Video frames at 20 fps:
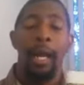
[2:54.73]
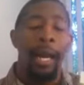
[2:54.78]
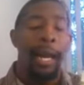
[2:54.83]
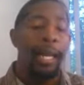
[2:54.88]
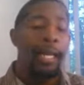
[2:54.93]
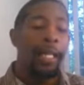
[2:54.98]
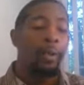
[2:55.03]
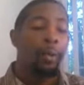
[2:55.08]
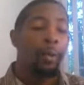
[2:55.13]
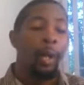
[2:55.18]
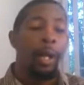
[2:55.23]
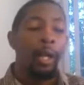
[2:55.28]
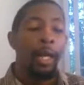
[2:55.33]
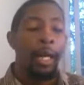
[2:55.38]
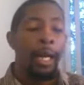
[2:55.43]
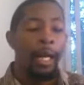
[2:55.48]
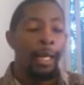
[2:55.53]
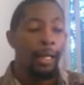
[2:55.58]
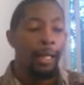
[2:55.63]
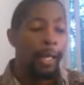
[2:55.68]
as well
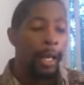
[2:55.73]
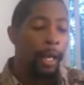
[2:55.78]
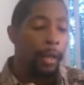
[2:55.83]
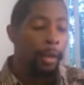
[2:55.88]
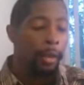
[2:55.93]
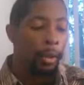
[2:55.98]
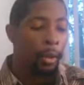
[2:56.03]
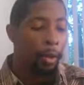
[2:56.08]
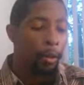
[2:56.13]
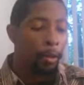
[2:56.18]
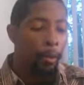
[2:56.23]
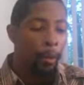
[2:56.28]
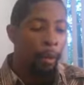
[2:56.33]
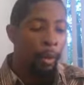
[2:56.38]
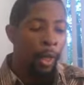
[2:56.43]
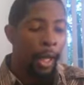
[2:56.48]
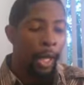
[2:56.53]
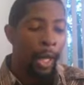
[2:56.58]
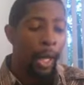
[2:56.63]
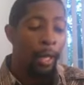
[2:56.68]
as he also
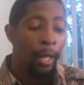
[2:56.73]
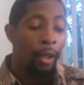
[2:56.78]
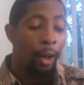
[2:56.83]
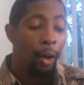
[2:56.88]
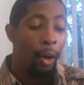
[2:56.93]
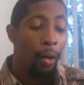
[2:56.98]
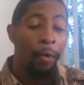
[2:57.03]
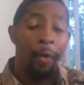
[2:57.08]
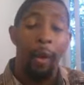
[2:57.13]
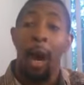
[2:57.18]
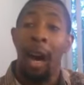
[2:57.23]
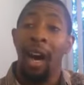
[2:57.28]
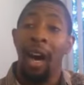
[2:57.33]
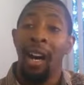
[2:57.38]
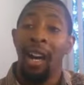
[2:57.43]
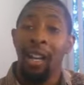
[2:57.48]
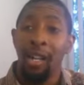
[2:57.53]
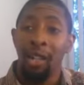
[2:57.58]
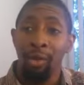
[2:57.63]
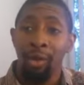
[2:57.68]
has over
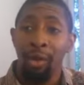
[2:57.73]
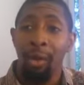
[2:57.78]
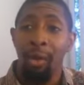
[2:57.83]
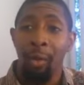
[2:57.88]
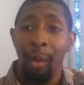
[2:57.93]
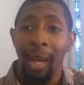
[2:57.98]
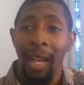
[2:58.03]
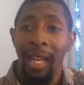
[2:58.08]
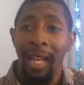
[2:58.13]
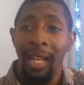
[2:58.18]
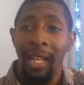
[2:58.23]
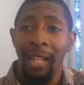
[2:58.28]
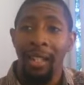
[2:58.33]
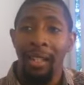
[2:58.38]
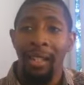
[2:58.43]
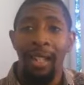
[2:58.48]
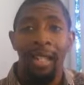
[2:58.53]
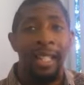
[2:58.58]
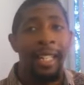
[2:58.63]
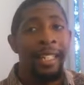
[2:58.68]
100
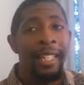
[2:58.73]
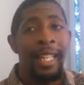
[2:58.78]
ways